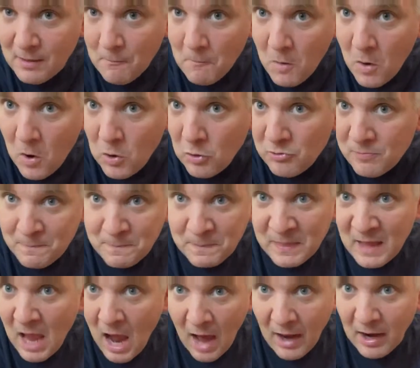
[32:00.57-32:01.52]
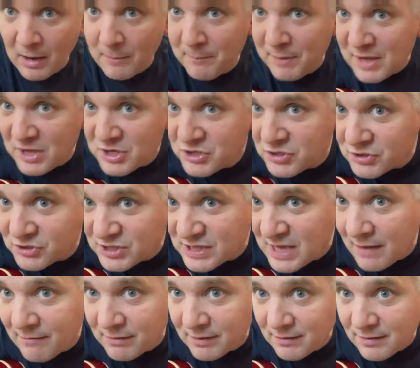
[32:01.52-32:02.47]
mode, and arpeggio
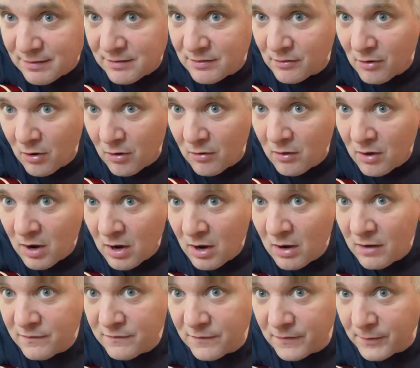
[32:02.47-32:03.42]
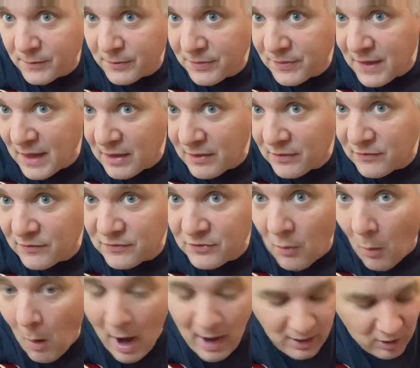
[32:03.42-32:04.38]
seventh, you know, 4 things.
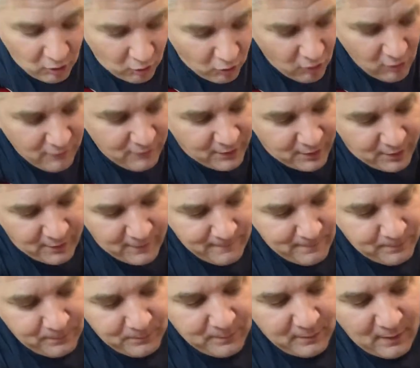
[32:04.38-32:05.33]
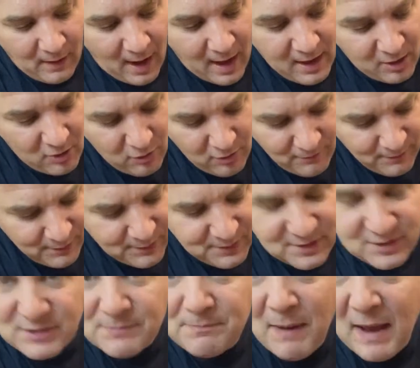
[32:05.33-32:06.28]
So I cover
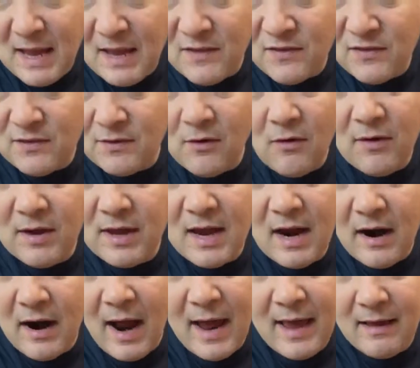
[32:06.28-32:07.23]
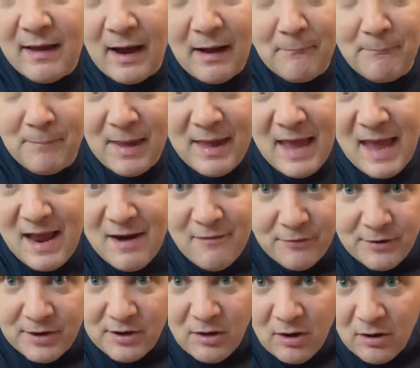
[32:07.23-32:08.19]
the space, you know, here. I can play
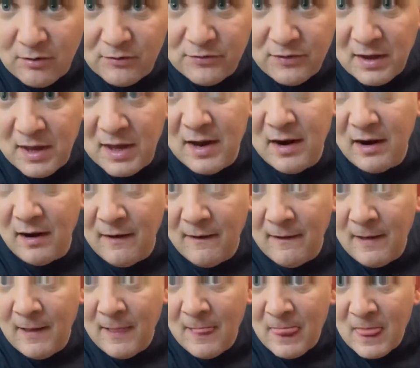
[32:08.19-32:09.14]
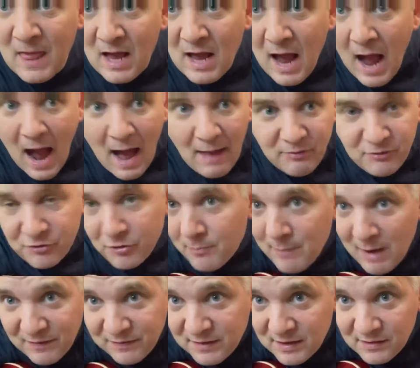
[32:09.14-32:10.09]
every note here. And
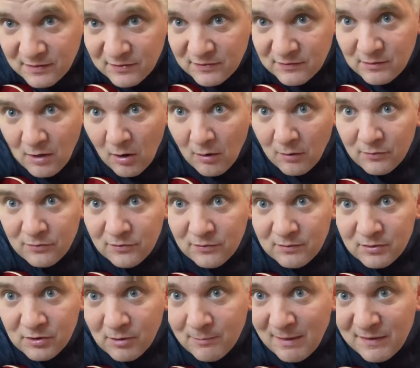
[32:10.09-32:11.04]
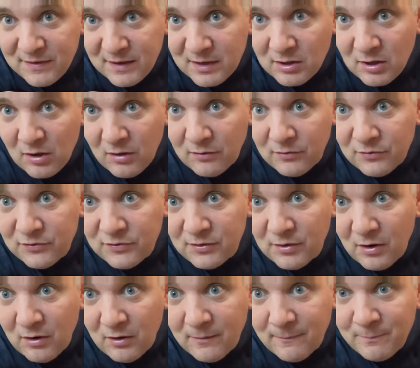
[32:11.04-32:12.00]
chromatic notes, you
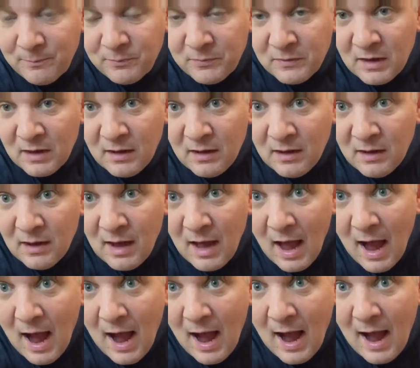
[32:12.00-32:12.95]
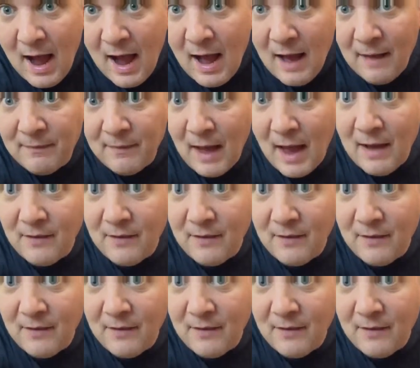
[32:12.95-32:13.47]
know. And